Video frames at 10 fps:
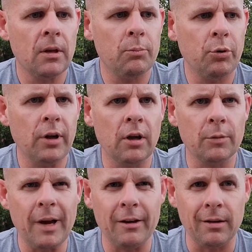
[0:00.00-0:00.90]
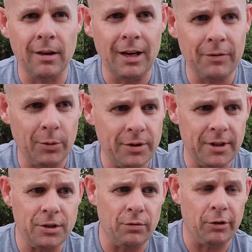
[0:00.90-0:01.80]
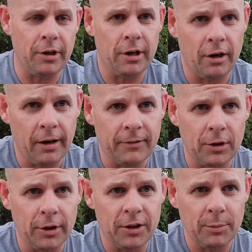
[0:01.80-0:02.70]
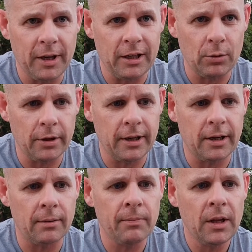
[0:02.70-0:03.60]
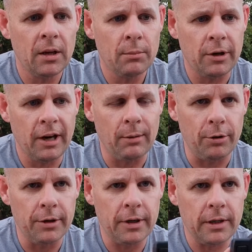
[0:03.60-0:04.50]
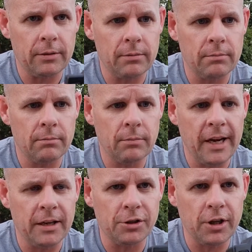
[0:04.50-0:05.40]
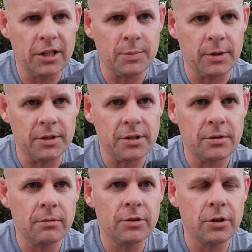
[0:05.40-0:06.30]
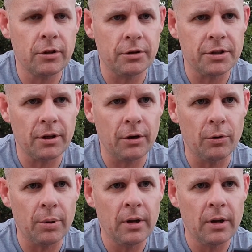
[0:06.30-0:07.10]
pretty long battery life. I want to say it's over a year. I have to look at the manual again, but you're able to make adjustments to your scope